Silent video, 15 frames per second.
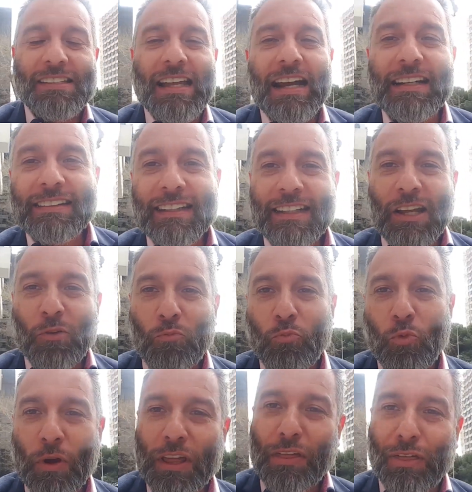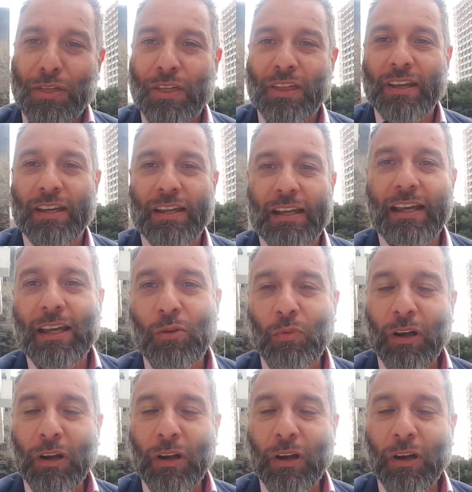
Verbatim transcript: Starting with uh,